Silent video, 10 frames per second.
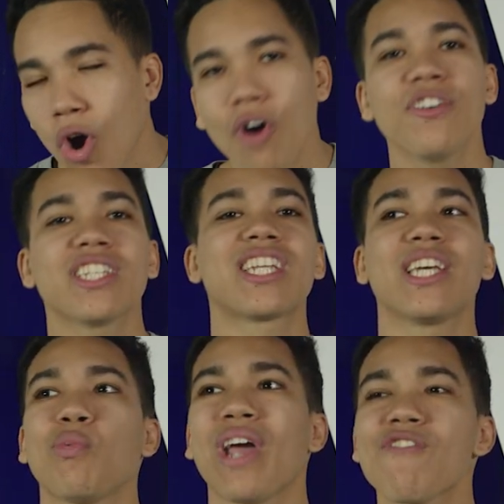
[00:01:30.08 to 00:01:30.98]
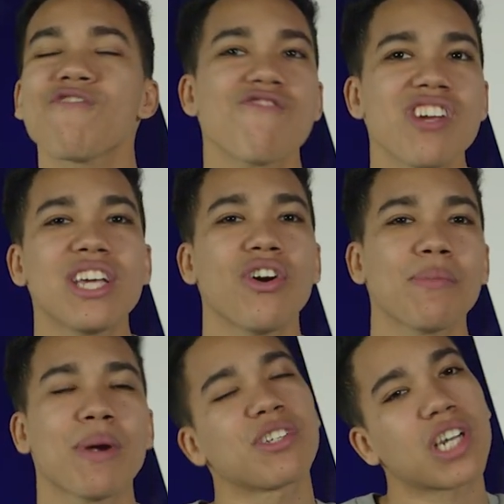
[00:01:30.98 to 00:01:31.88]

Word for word: Obviously, we haven't really got any memories.